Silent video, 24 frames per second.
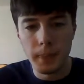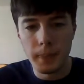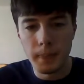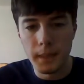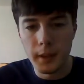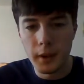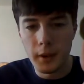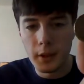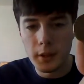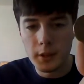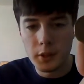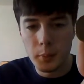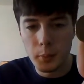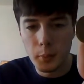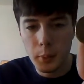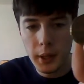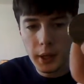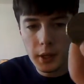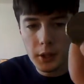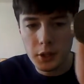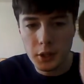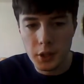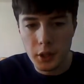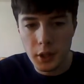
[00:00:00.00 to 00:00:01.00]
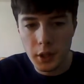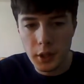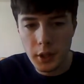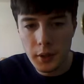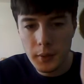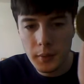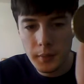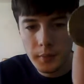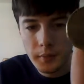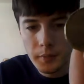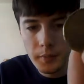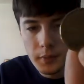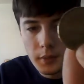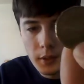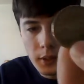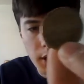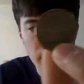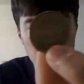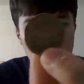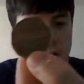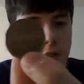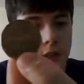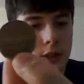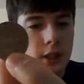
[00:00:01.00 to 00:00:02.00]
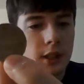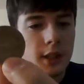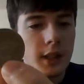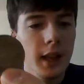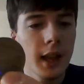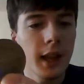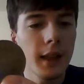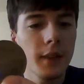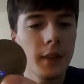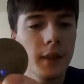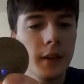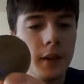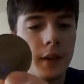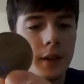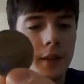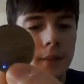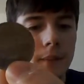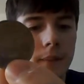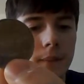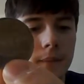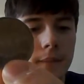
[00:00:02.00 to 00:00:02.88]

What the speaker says: There is a picture, can you see that there?